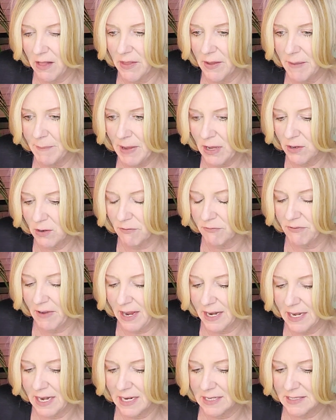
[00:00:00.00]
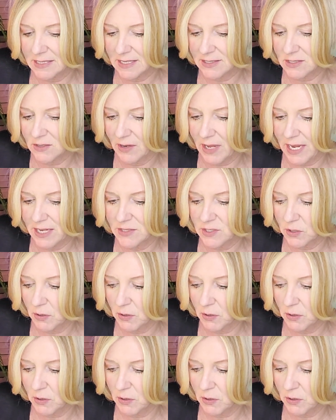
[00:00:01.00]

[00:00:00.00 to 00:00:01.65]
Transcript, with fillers: All about your finances, okay?